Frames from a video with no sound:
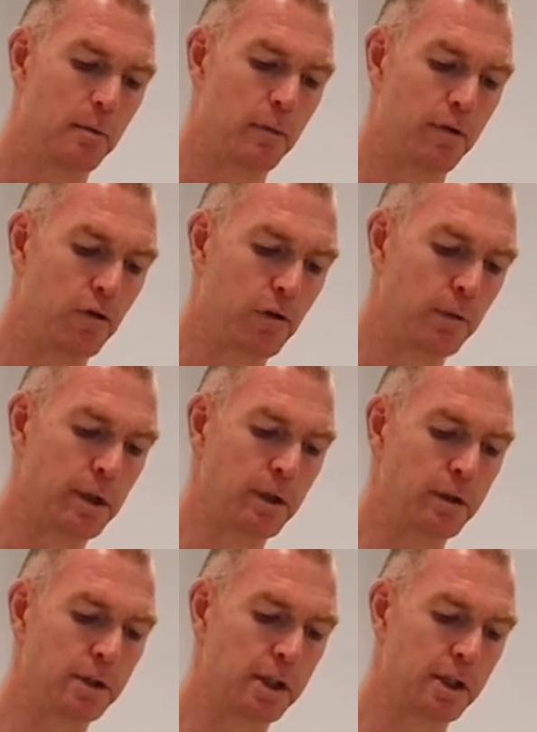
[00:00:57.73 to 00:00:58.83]
before we
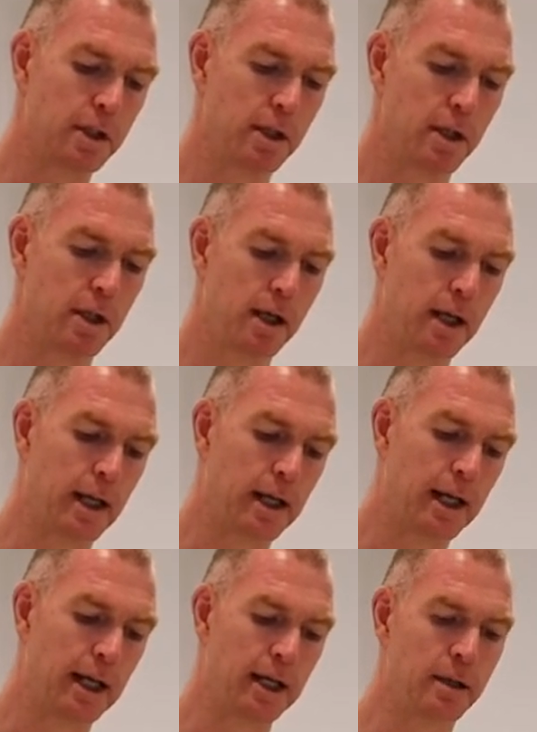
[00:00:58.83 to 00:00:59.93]
use it
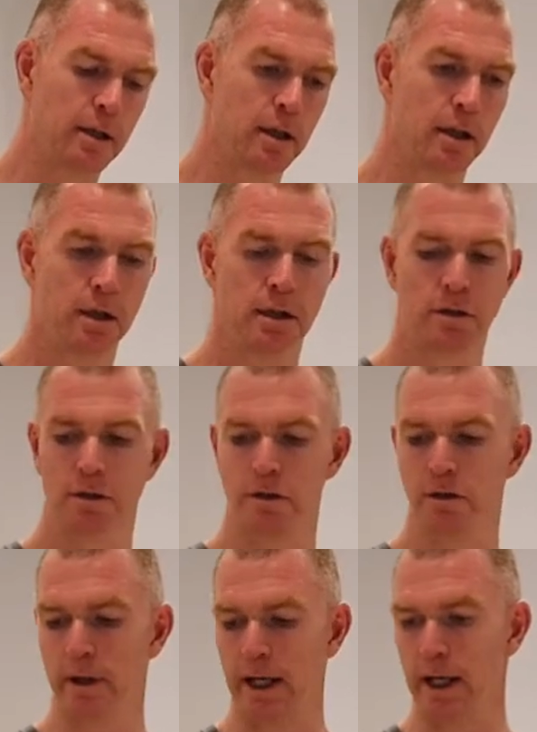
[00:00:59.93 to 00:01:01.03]
again to
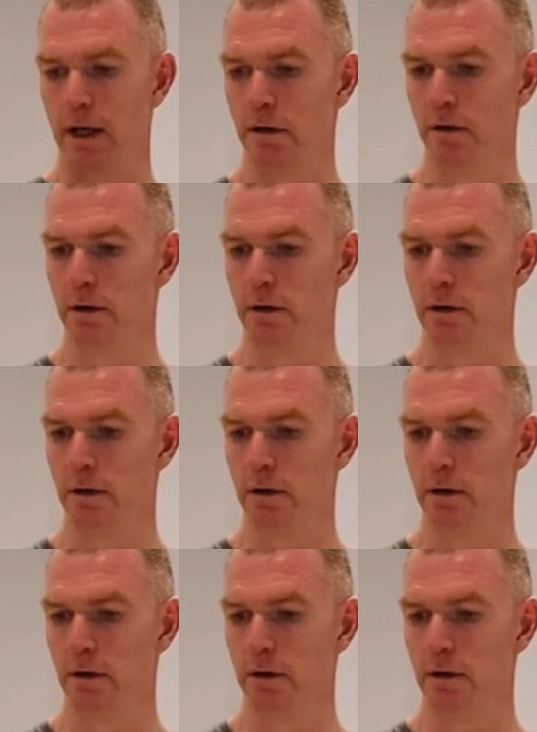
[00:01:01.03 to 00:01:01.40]
do our